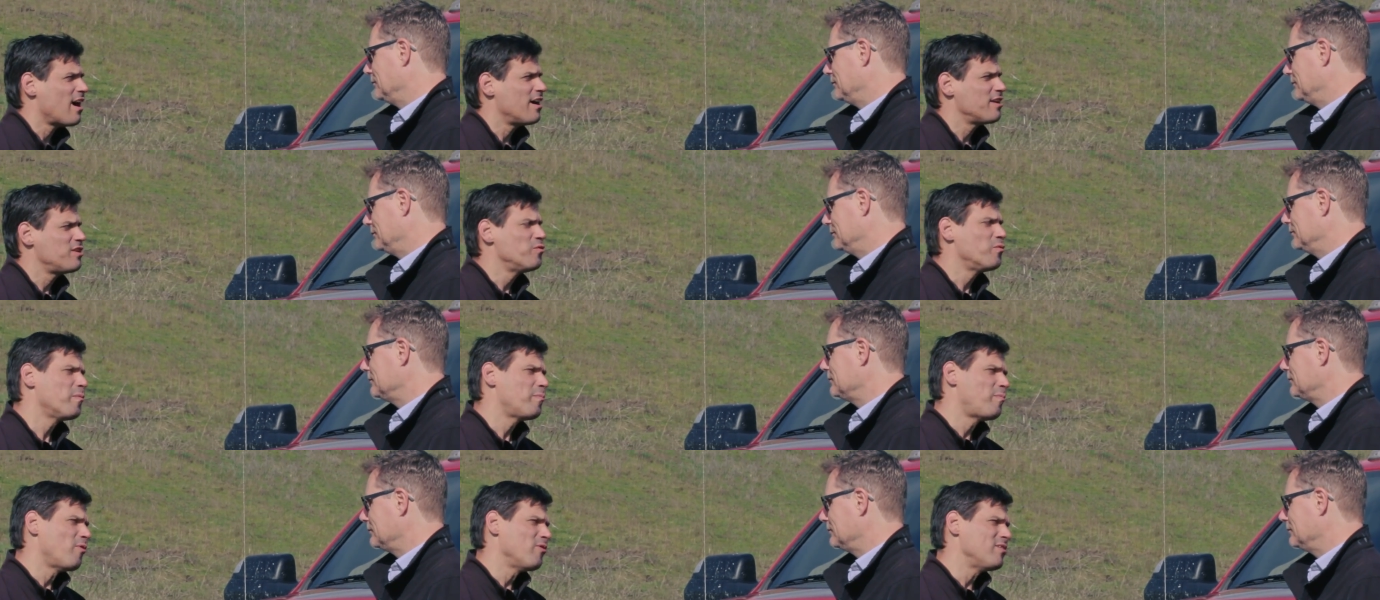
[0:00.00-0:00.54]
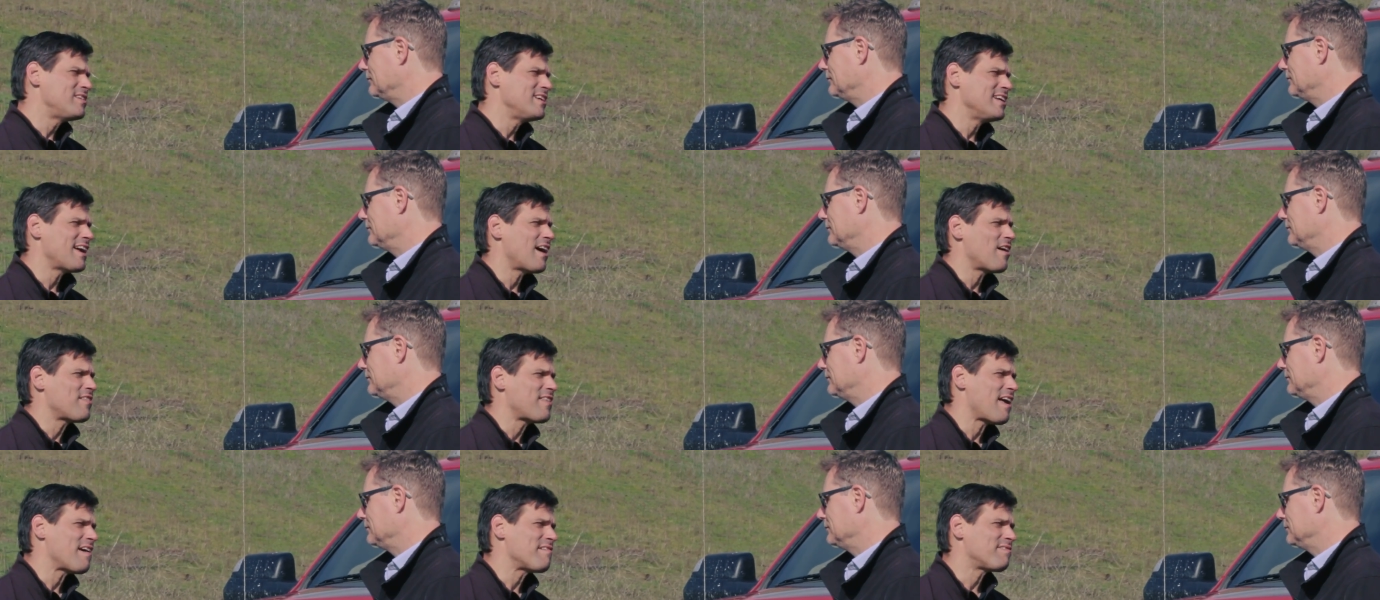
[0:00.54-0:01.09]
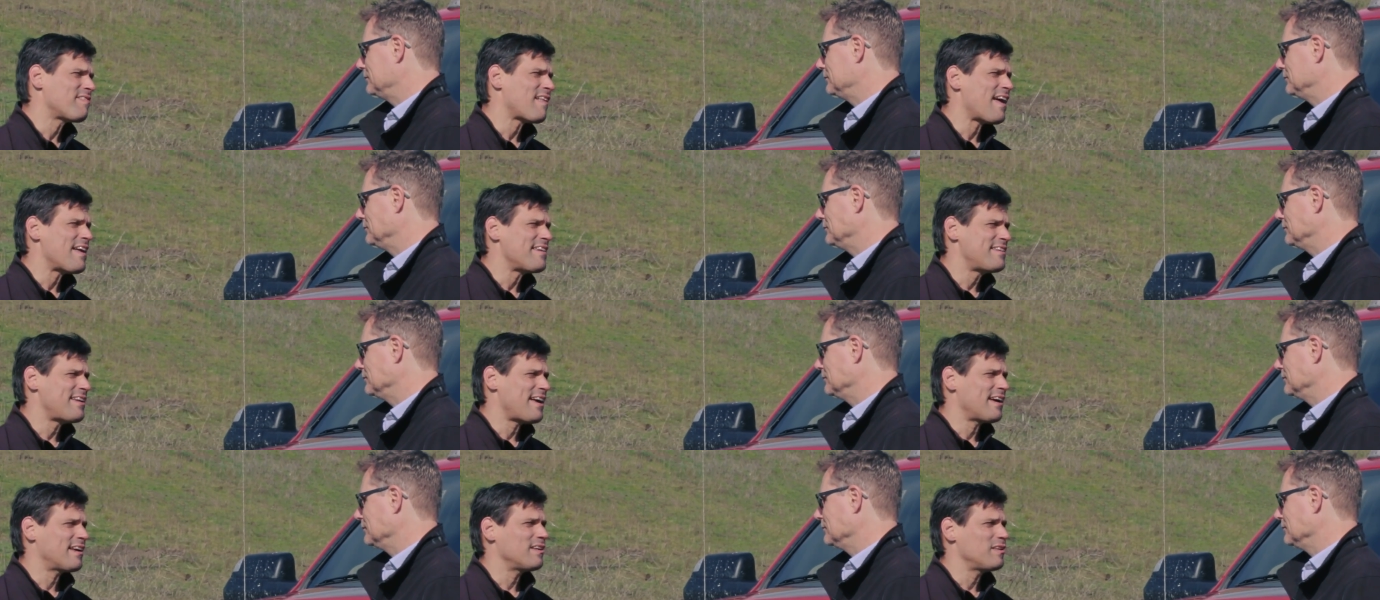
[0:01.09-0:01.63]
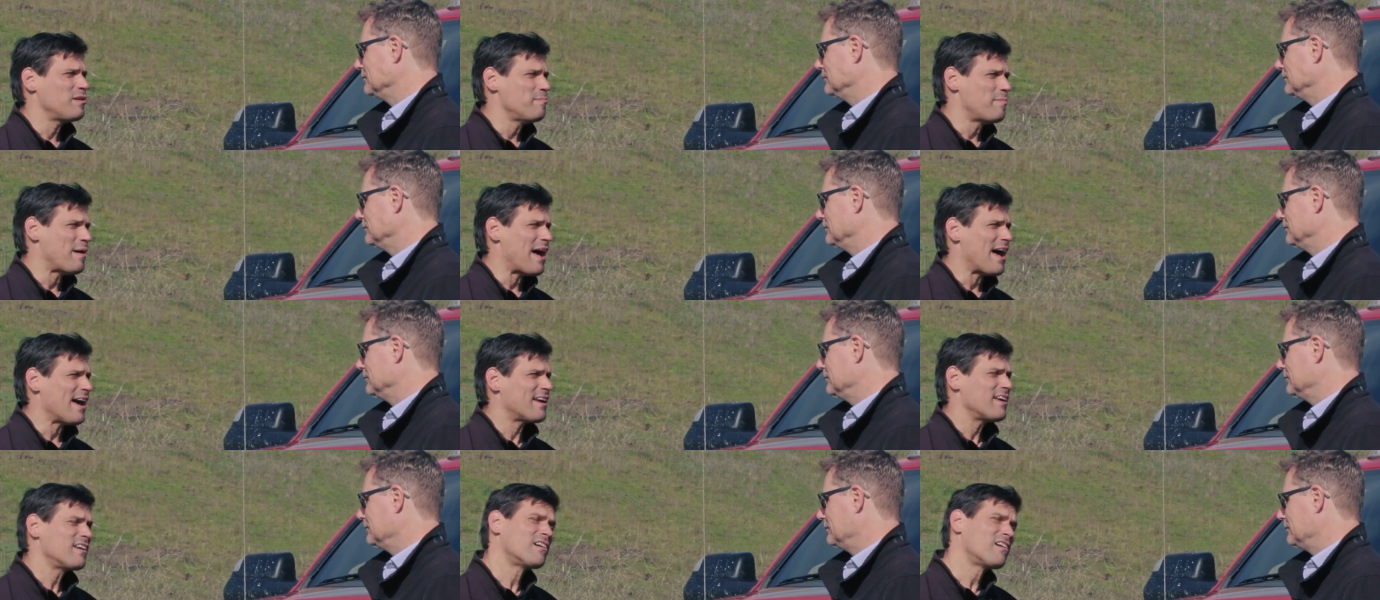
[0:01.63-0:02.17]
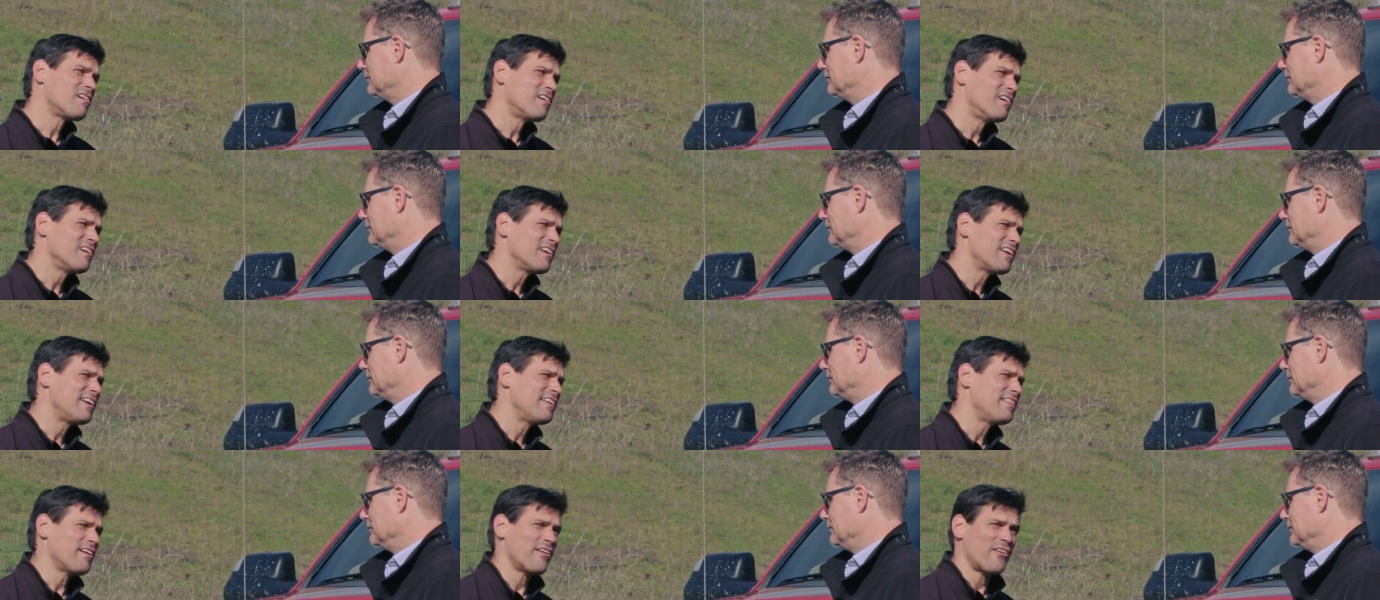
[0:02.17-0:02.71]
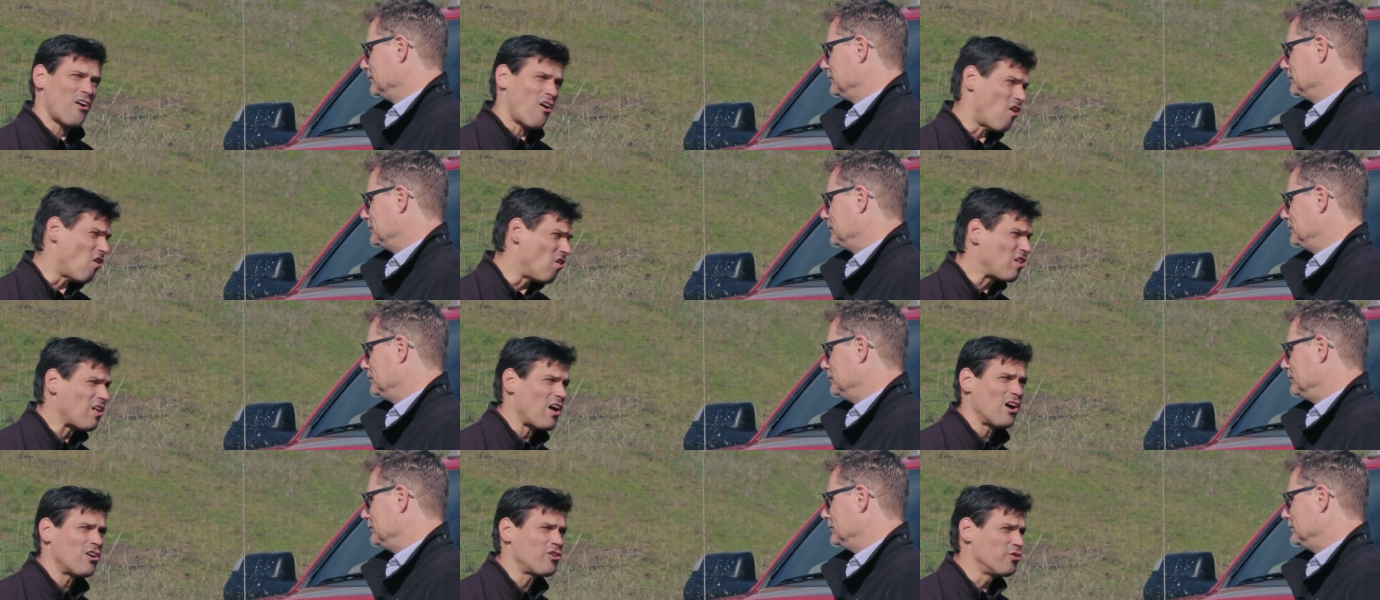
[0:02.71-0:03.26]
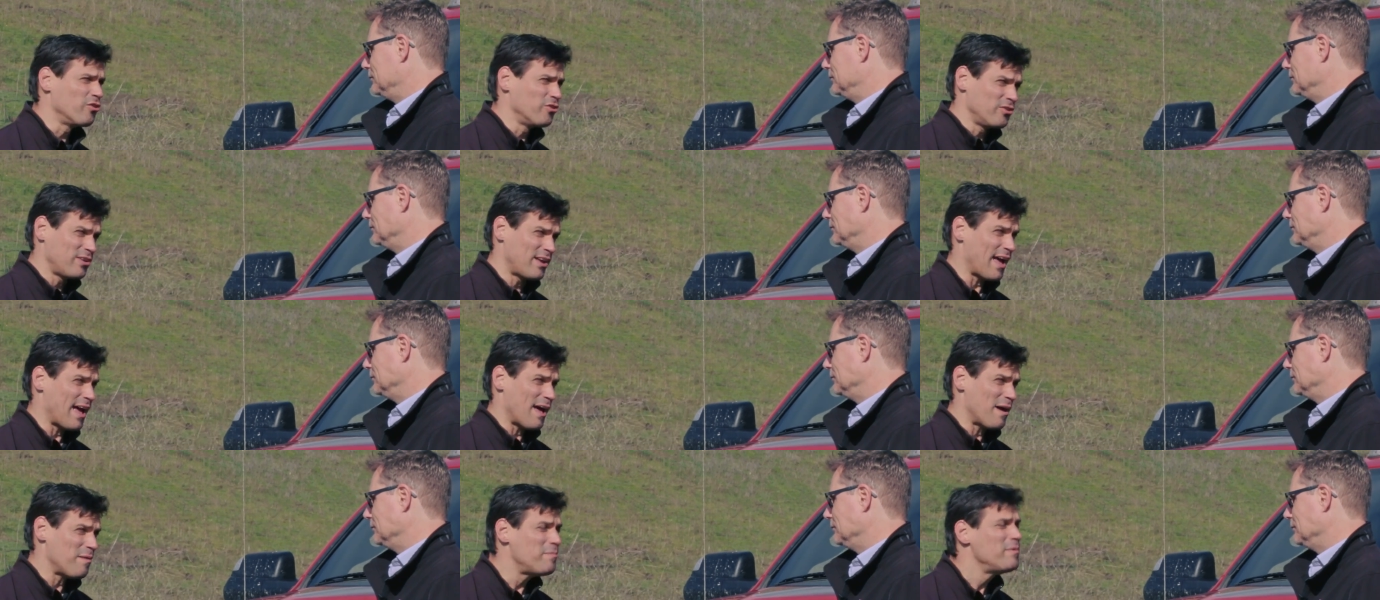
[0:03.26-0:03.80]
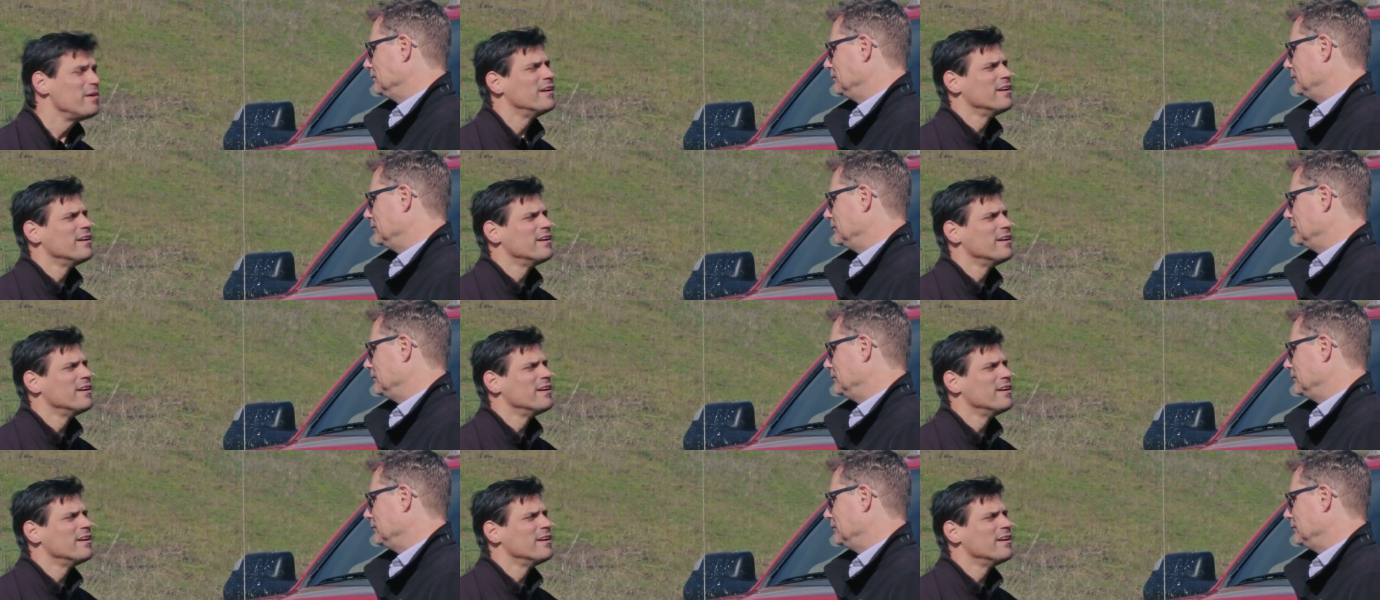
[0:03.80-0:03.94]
Speaker 1: Uh, you were pointing out that flat deck in the back, and clearly they're all a crew cab.